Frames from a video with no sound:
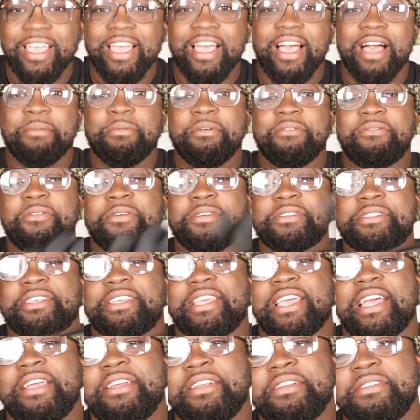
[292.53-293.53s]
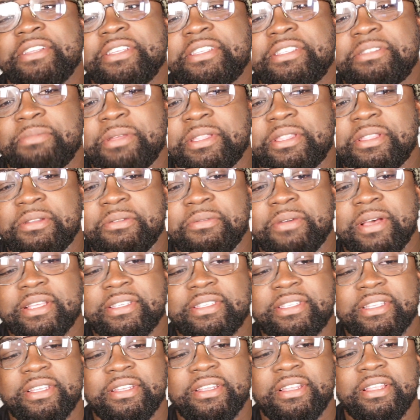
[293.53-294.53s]
I've been forced to carry this Smith &
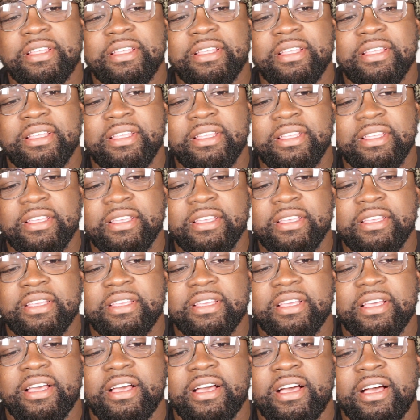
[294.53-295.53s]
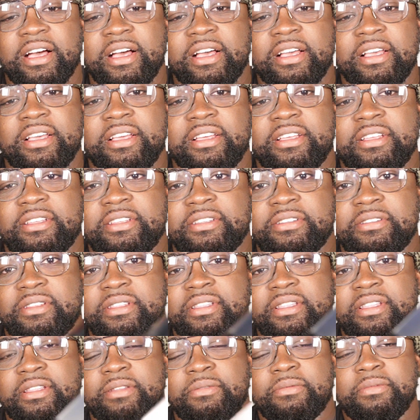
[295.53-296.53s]
Wesson,
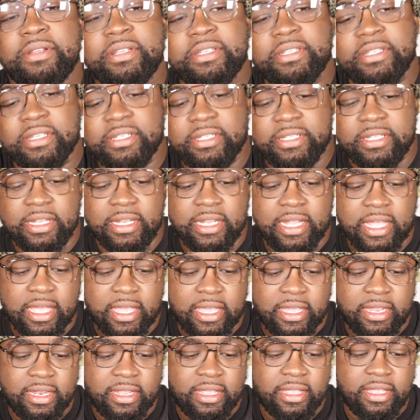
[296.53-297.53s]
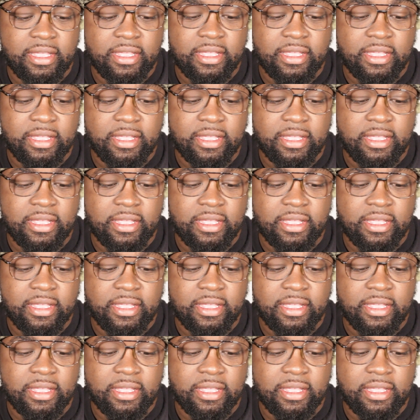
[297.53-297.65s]
what is this, the 9?